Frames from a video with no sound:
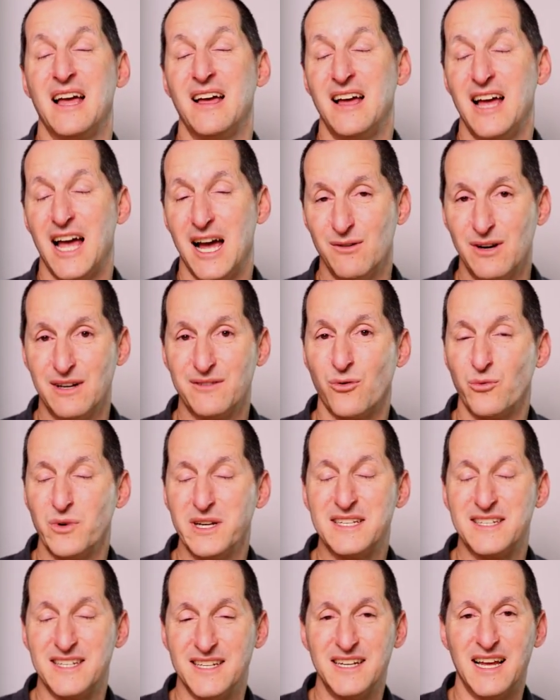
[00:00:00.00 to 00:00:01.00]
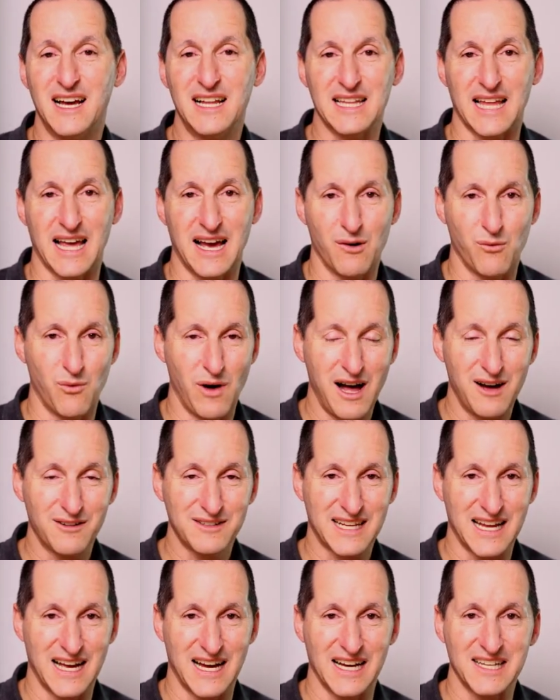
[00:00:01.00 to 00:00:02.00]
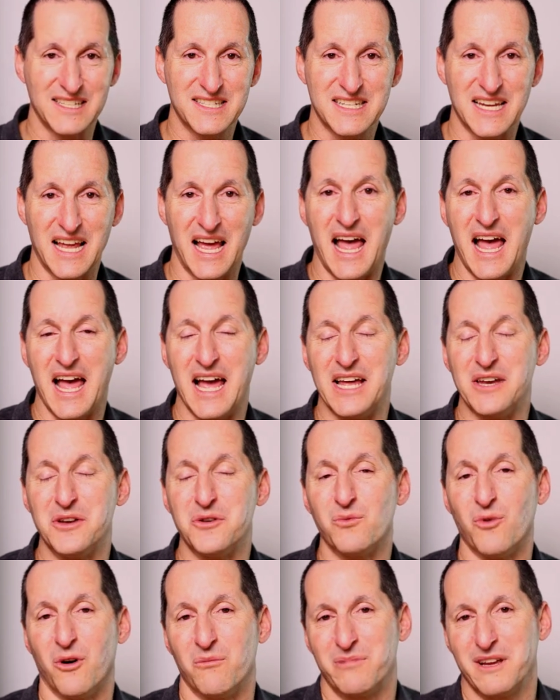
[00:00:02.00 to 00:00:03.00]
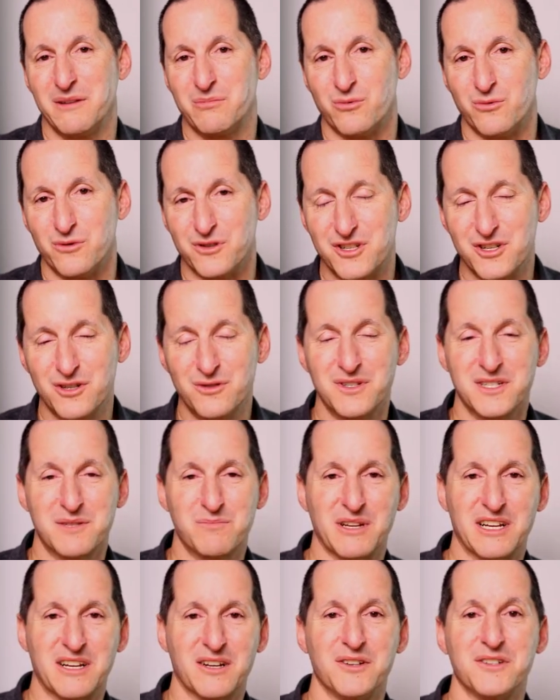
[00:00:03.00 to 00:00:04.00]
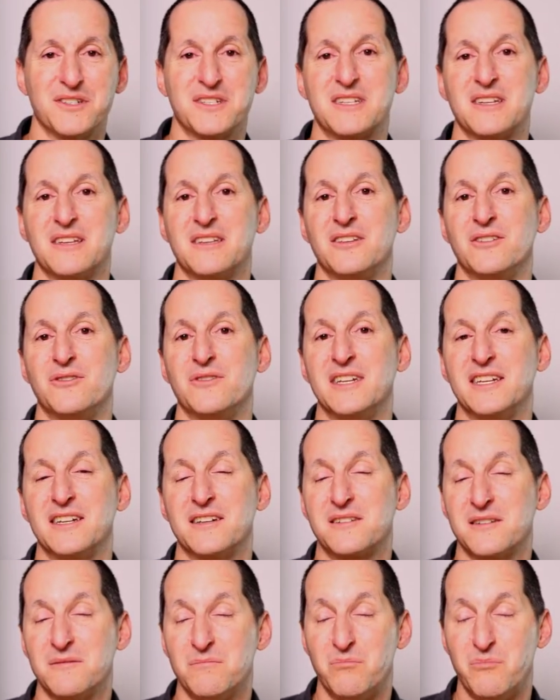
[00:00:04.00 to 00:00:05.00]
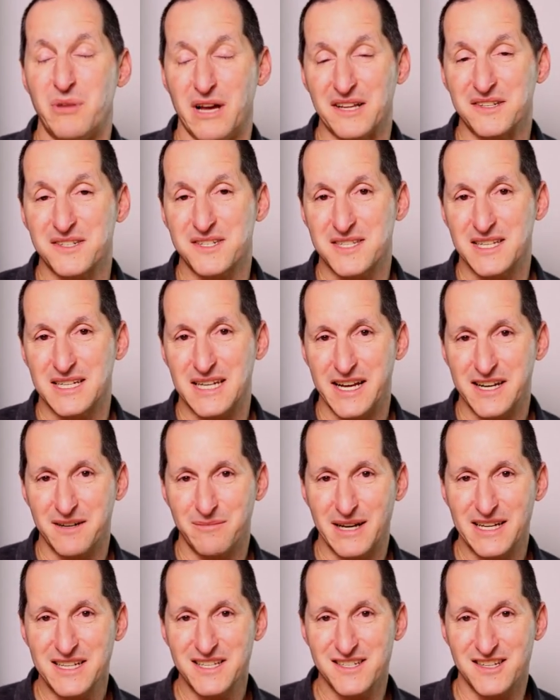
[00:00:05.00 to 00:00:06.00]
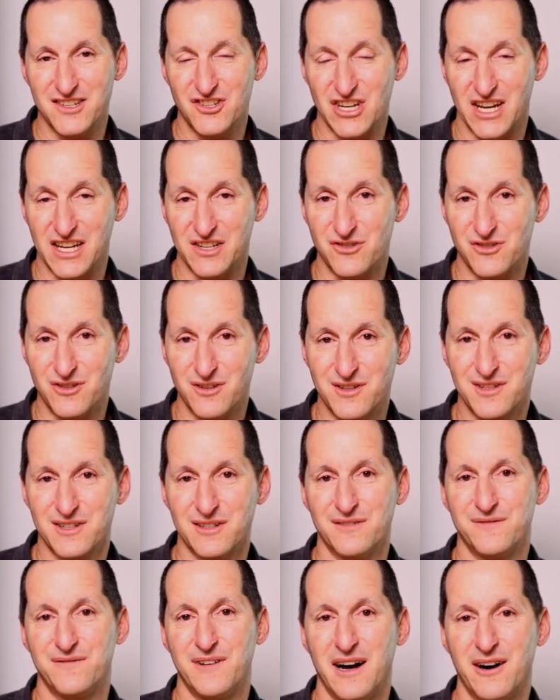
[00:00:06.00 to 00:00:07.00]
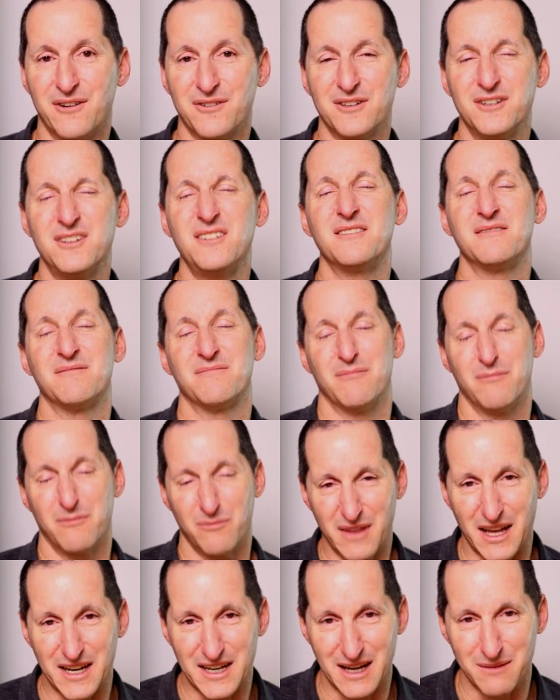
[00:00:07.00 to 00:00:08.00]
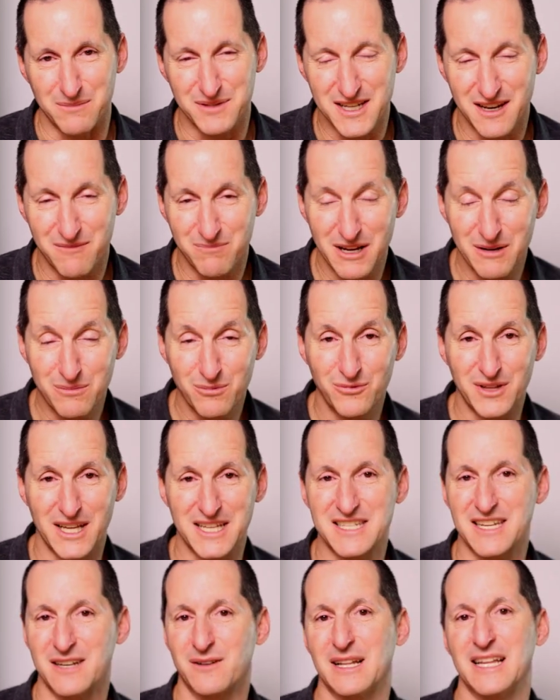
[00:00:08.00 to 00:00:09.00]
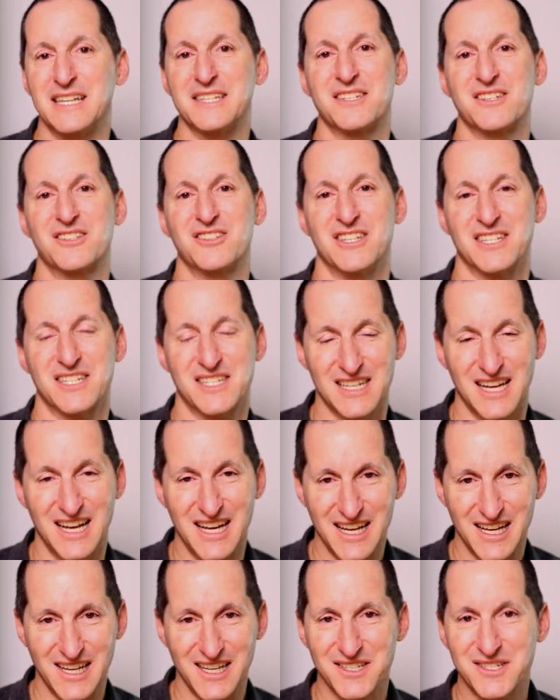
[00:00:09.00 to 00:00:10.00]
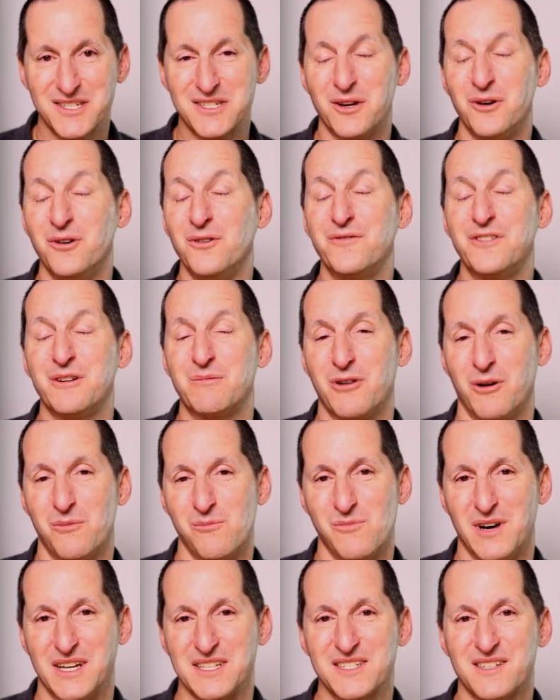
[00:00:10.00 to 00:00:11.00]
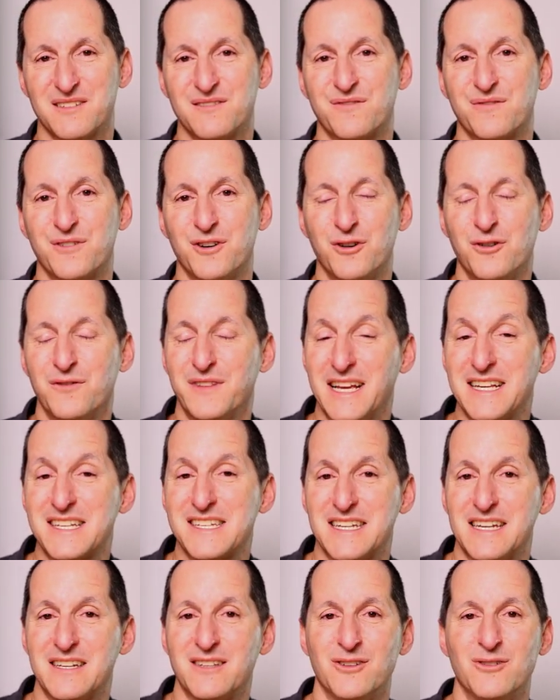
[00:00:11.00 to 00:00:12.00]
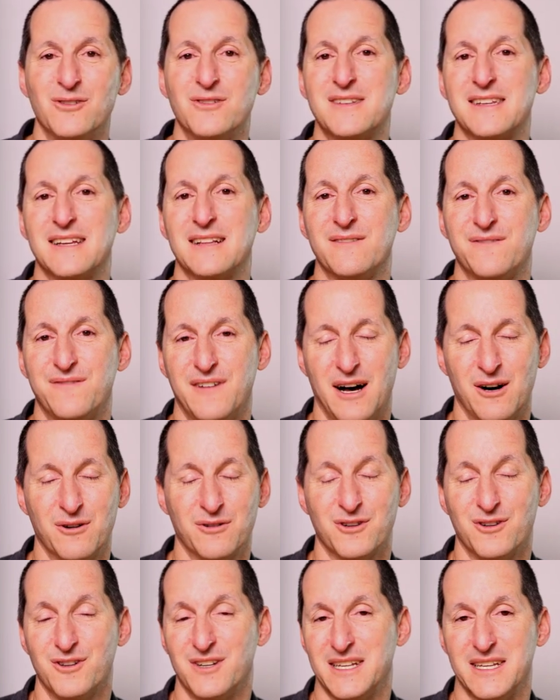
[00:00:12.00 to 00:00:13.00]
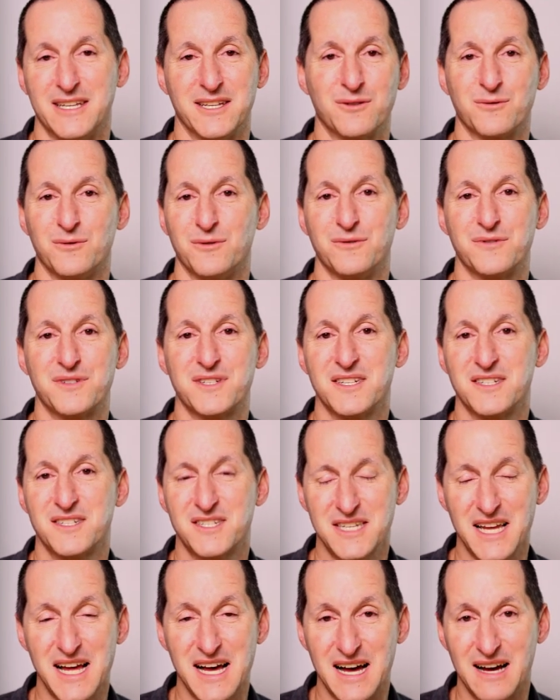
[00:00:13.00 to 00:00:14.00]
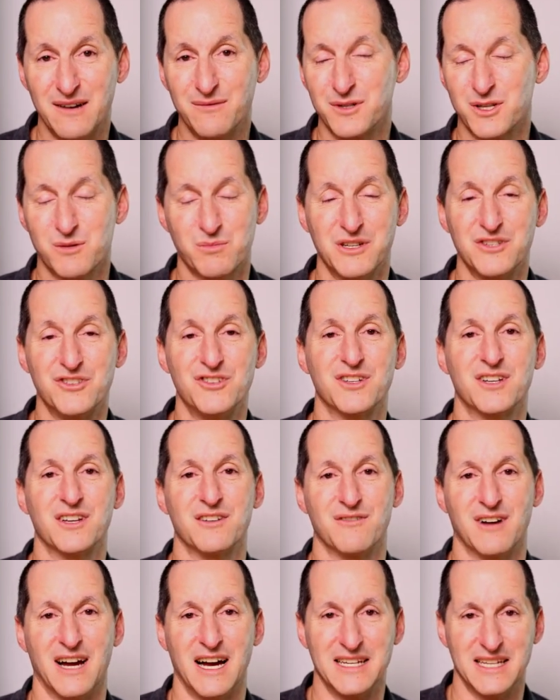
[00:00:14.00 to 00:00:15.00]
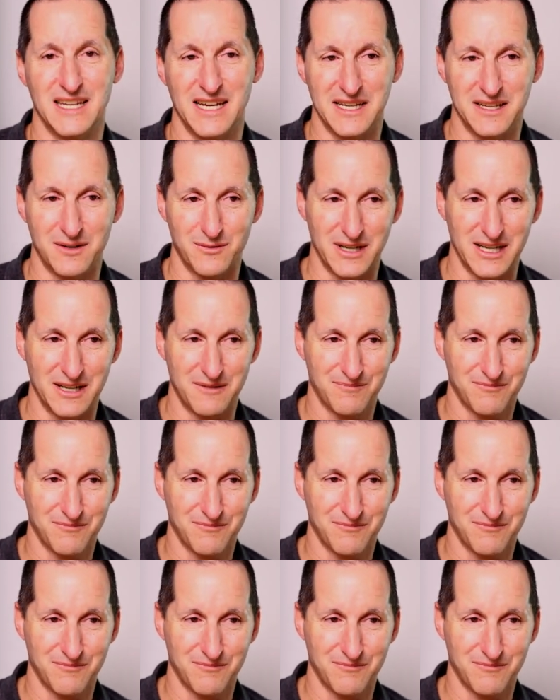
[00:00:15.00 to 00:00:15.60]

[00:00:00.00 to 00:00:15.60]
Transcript: However, we did allow wildcards, and what people would do is, because you needed to bounce the database to change UTL file dir, that upset people. They said, let's just solve the problem once and for all, and they set UTL file dir equals star, which means you can write anywhere.